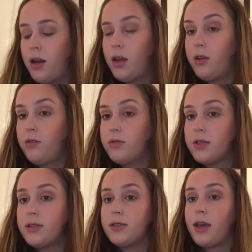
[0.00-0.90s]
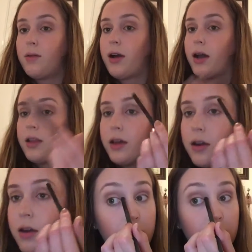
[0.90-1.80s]
And I use the same
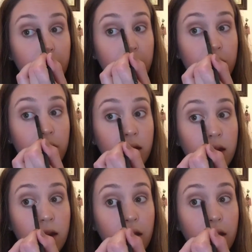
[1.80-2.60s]
highlighter and a little in